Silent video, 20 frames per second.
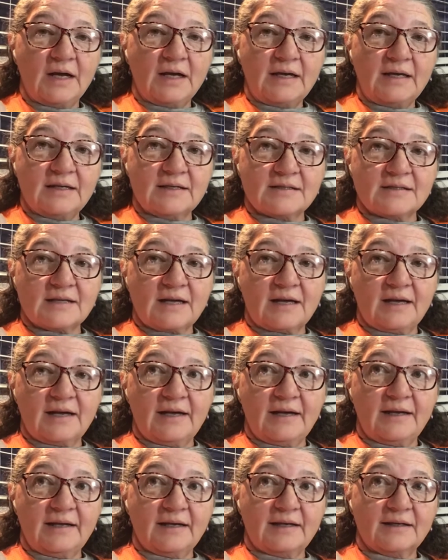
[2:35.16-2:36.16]
is
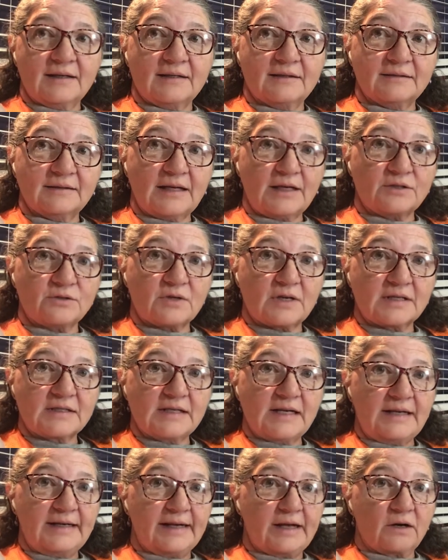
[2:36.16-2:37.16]
I let trucks
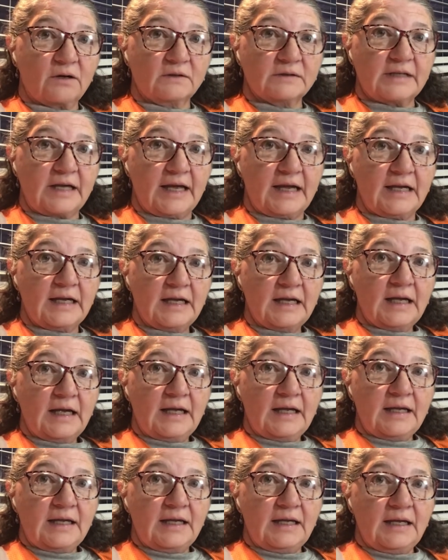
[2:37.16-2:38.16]
in and out all day.
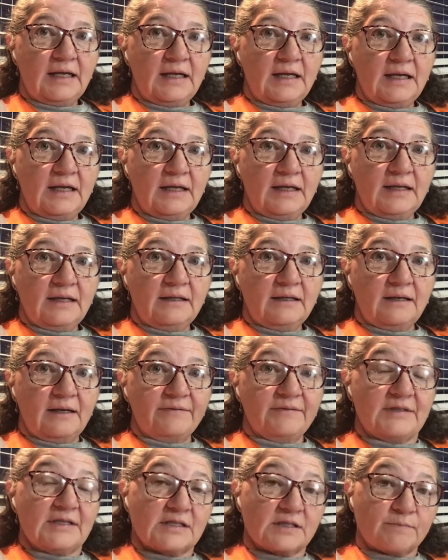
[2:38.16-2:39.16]

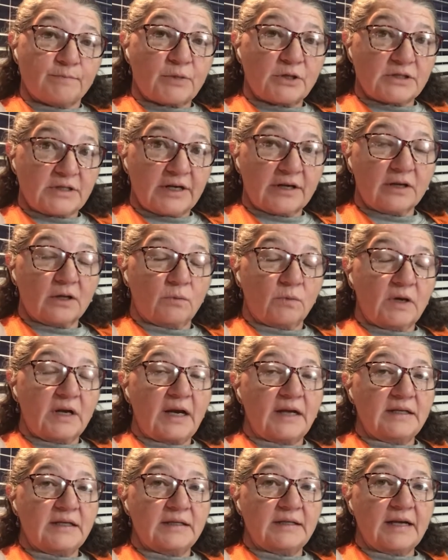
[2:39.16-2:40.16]
This particular one
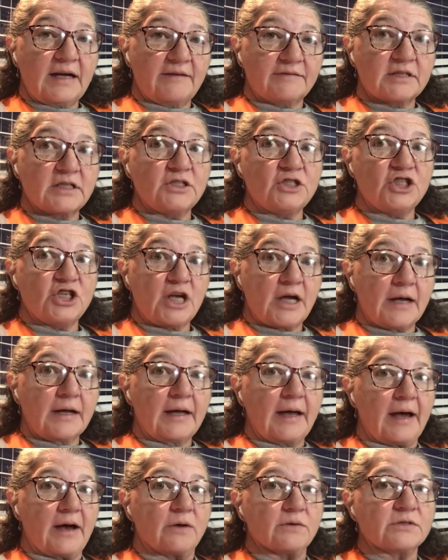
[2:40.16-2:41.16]
I didn't have to check
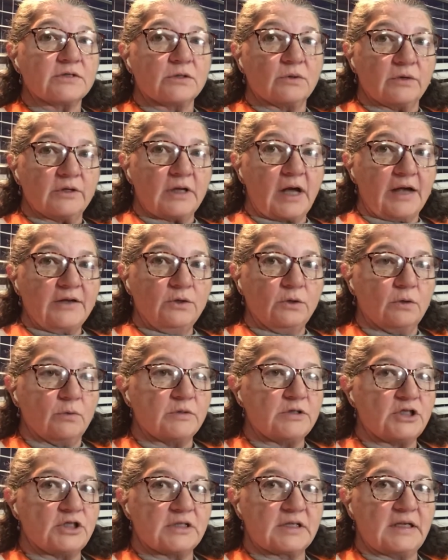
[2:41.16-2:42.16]
out, so I knew it
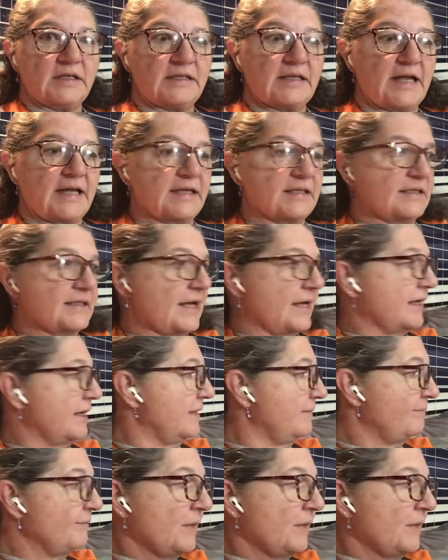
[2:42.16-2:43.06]
was just going to take a second.